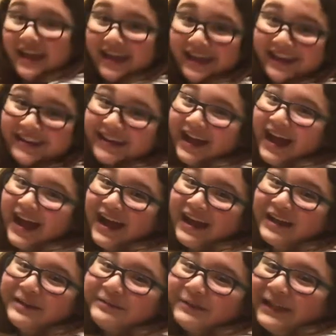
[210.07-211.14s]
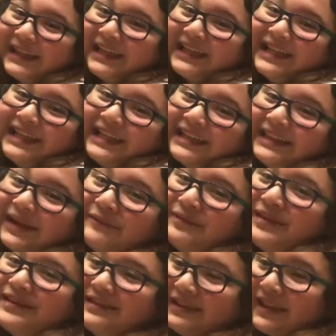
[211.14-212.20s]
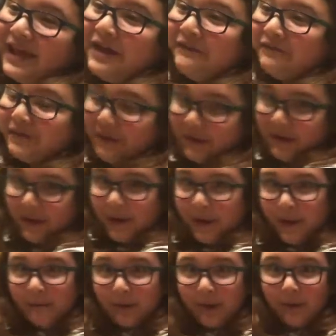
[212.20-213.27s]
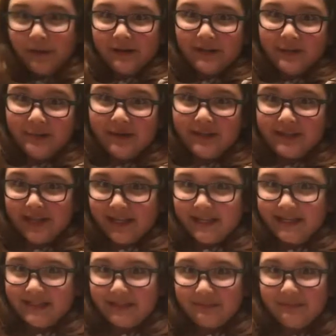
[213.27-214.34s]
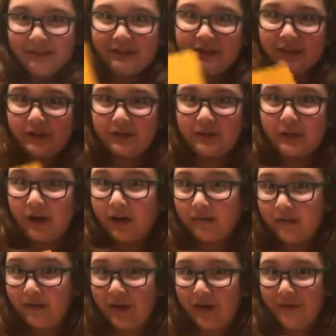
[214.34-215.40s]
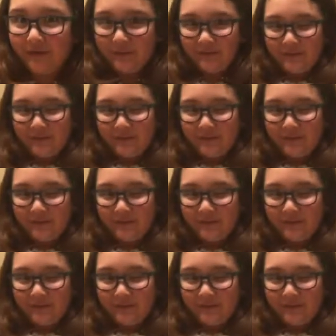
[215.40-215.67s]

And I really love this gift, but I want it to be intense, so I'm just showing you the card for now.